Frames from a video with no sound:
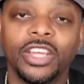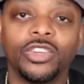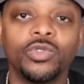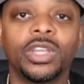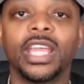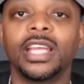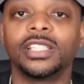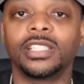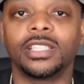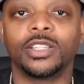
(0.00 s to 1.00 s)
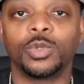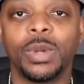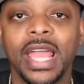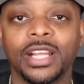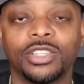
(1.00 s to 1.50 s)
You can't just
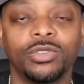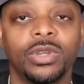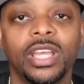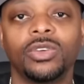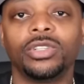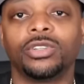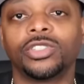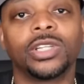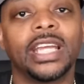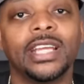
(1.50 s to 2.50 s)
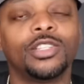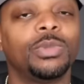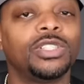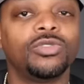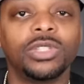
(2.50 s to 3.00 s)
expect to hit on your trades,
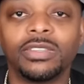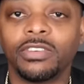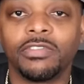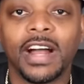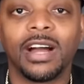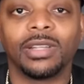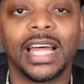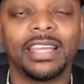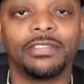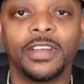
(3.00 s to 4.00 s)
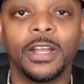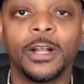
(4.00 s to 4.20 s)
but you live a foul life.